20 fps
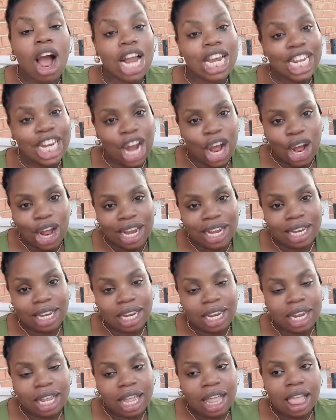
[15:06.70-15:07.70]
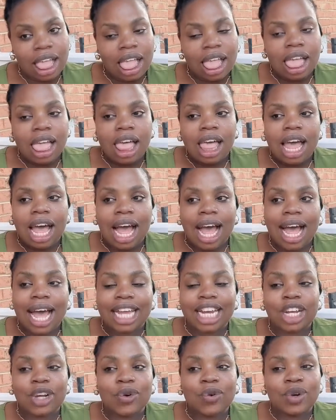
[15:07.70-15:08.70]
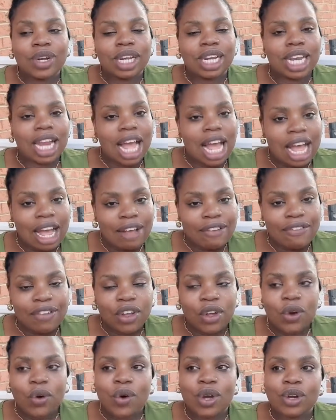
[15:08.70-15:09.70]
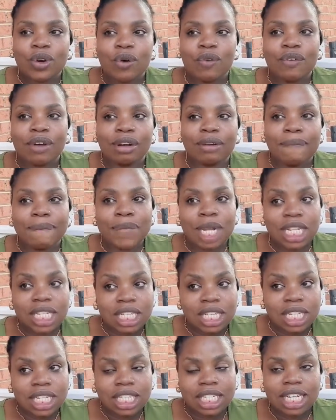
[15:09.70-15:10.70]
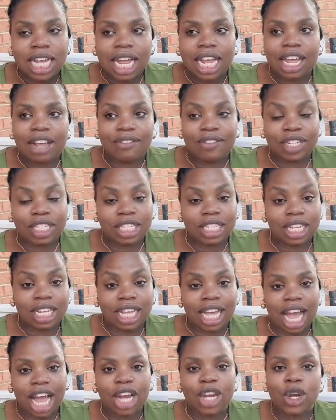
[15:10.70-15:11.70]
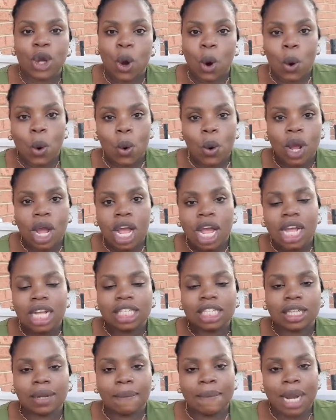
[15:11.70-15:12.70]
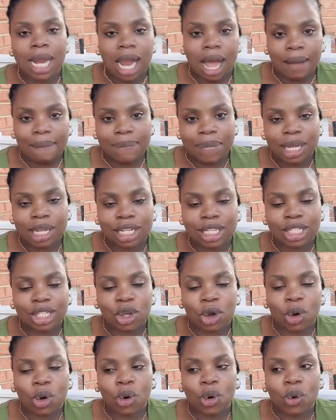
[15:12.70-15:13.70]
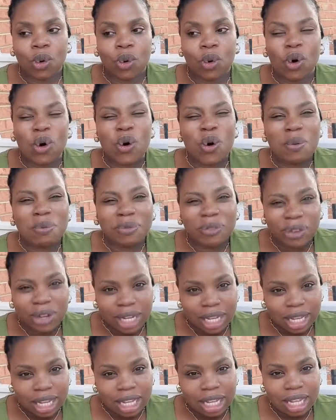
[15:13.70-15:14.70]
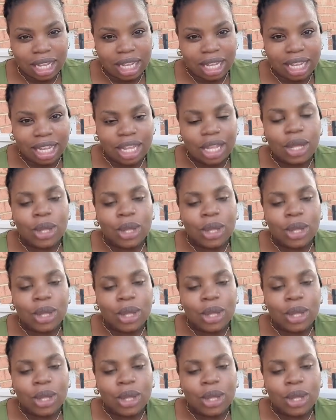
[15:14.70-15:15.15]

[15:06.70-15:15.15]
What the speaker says: all in all, I had a good laugh going over the message and everything. I know she blocked me, so hopefully